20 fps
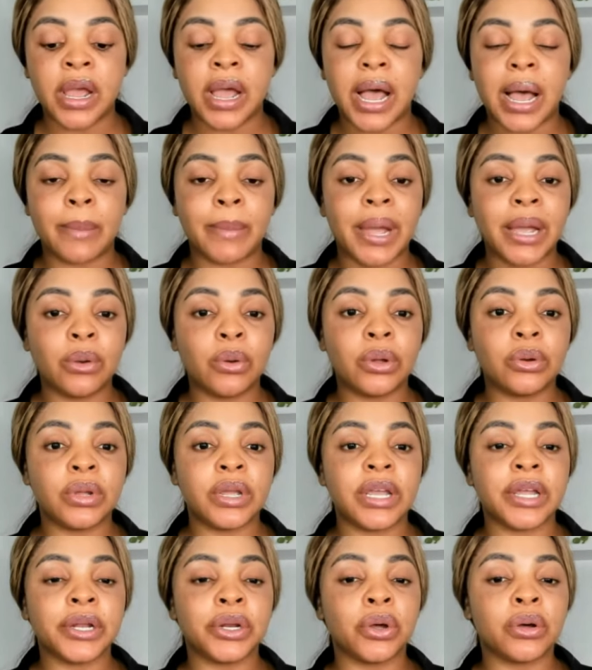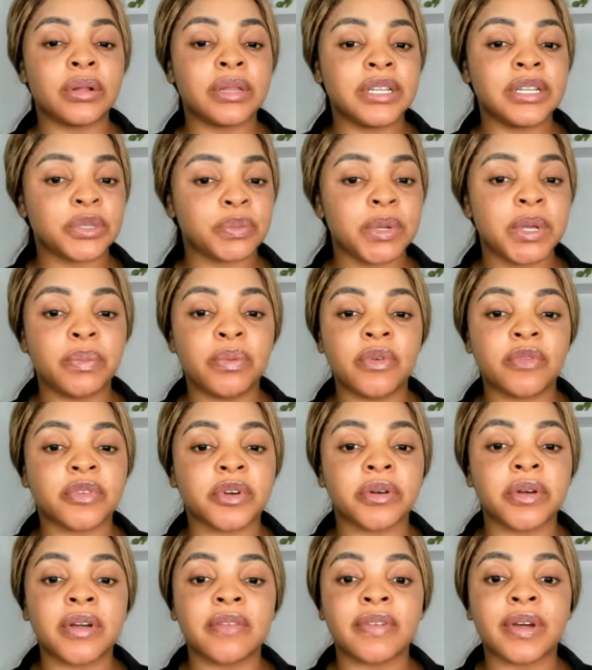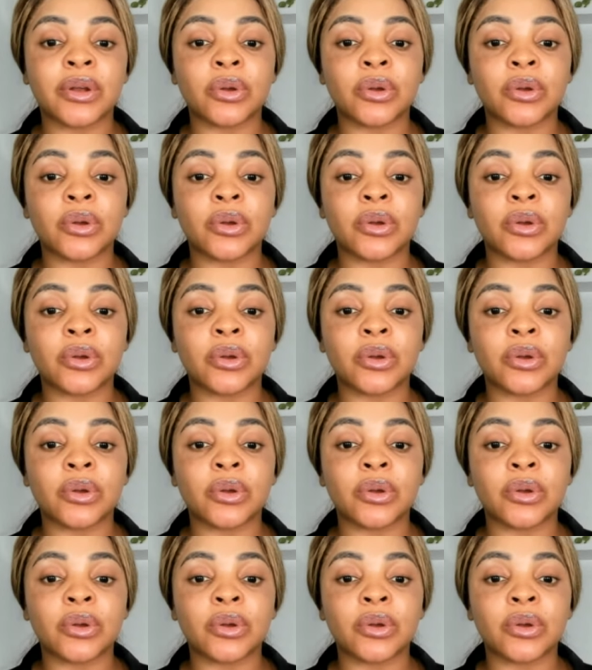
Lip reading: Am I going to ignore these people forever?